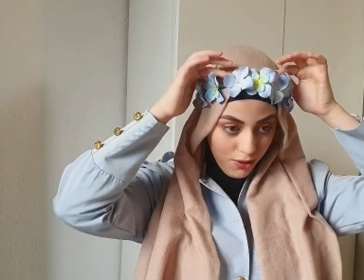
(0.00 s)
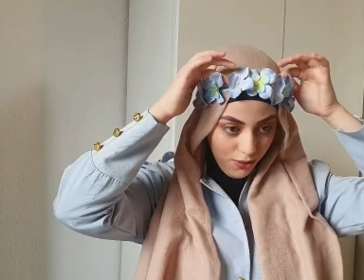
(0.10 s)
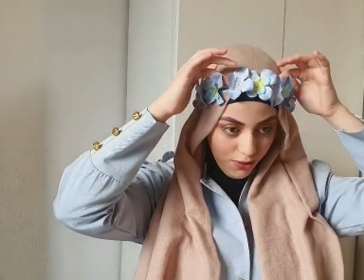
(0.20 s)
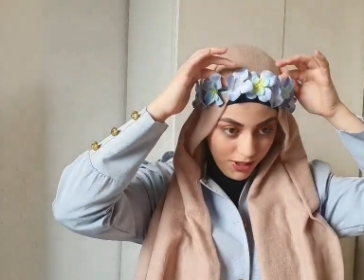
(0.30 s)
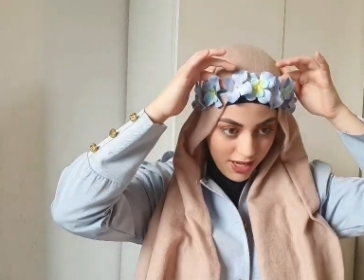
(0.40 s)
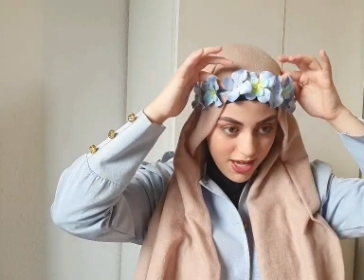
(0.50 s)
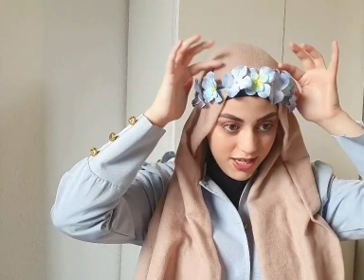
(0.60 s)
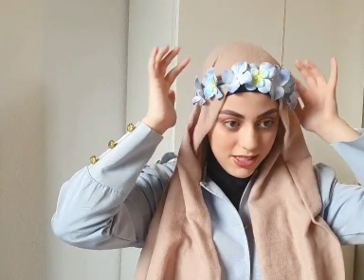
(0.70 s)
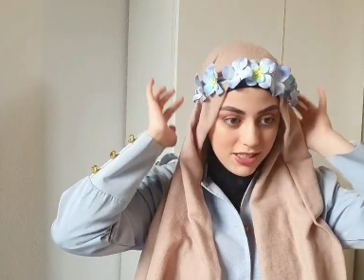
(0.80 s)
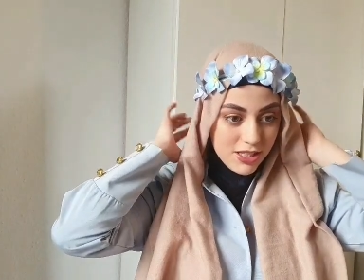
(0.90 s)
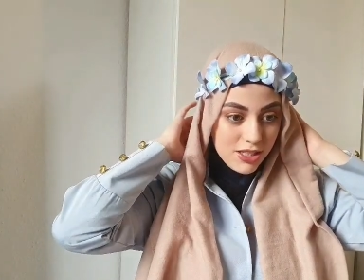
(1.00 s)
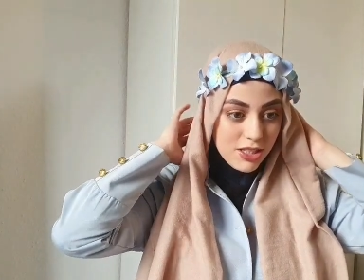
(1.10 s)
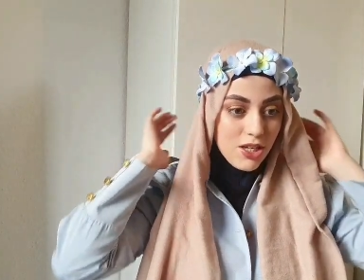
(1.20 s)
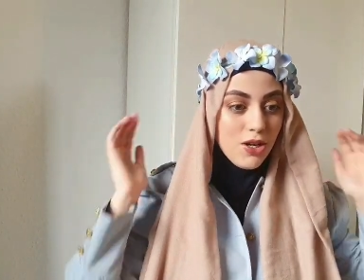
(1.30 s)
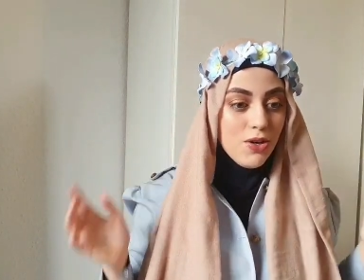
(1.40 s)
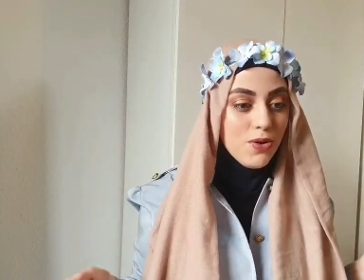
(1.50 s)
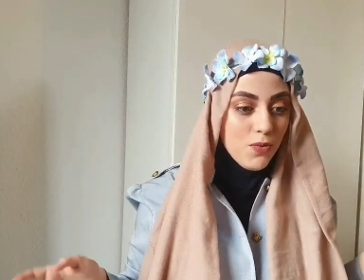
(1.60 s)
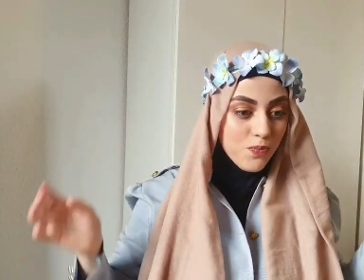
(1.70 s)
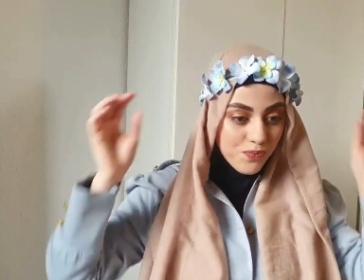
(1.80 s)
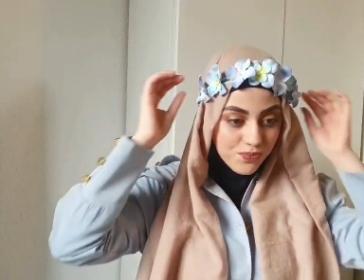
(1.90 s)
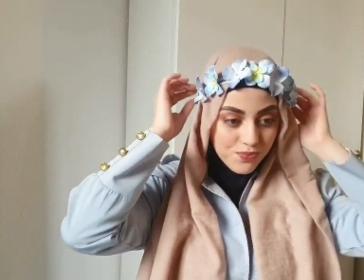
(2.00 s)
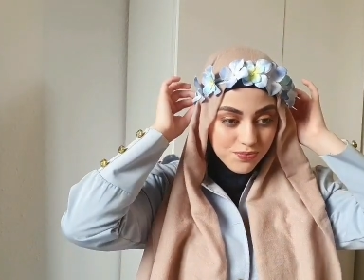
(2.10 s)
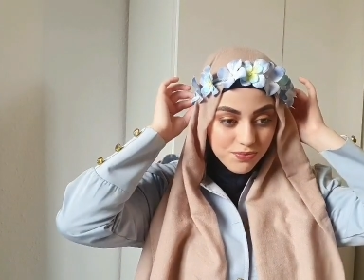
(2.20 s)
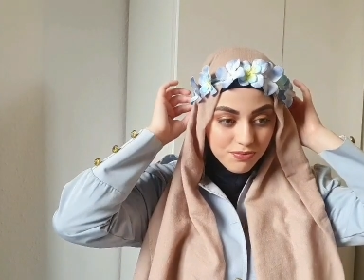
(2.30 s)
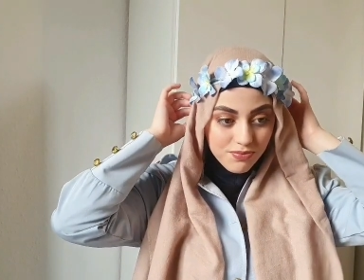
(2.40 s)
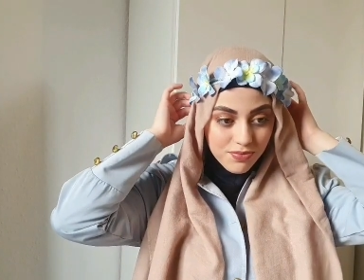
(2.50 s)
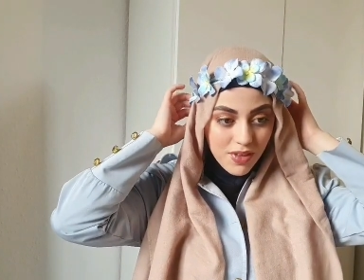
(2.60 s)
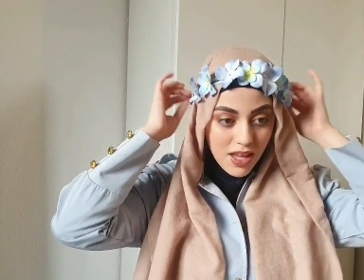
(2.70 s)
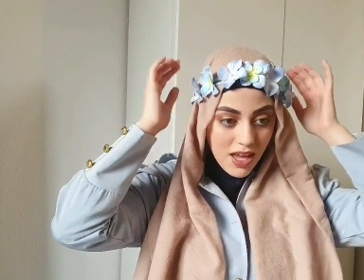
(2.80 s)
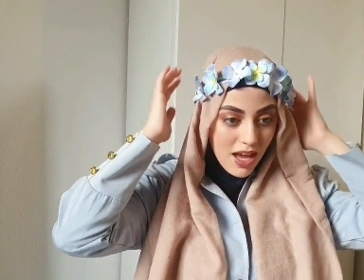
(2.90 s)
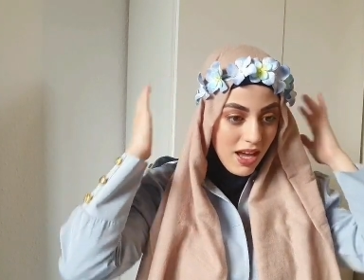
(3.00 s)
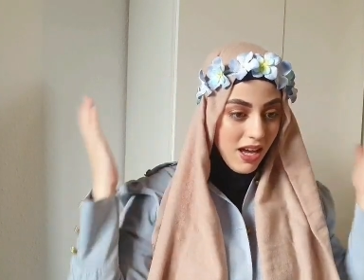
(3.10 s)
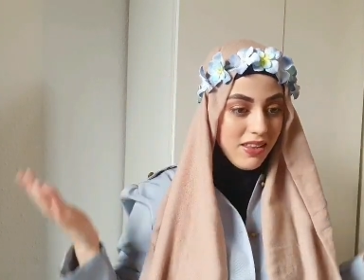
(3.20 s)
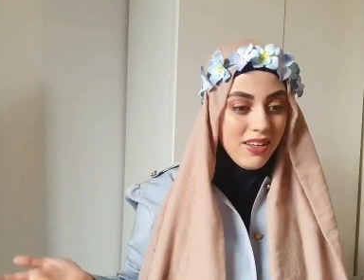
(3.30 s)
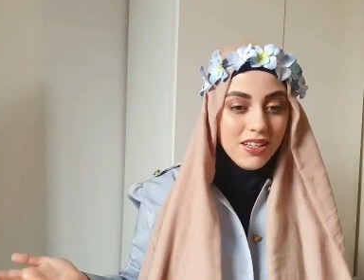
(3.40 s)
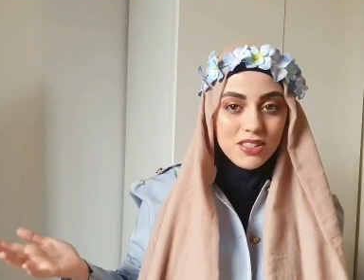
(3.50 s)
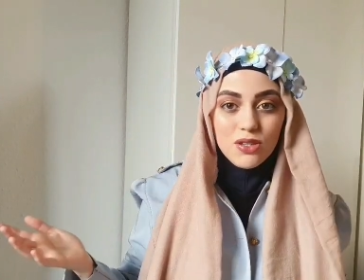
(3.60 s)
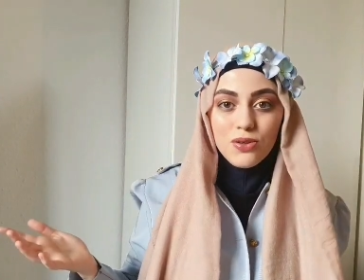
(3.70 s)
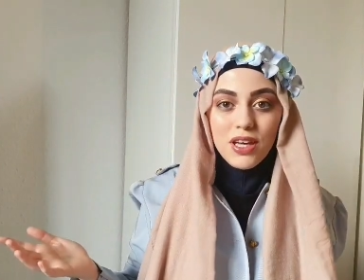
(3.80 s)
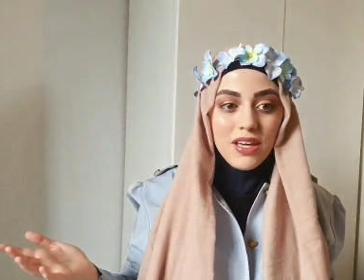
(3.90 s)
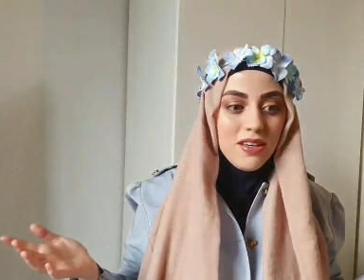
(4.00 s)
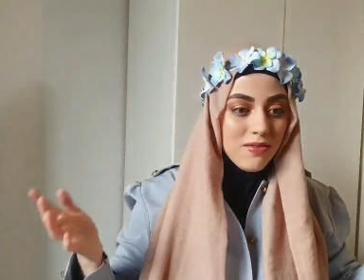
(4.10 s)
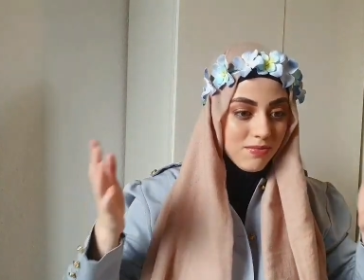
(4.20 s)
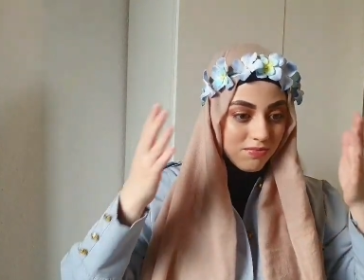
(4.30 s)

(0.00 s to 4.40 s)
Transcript: Okay, so I think it's okay.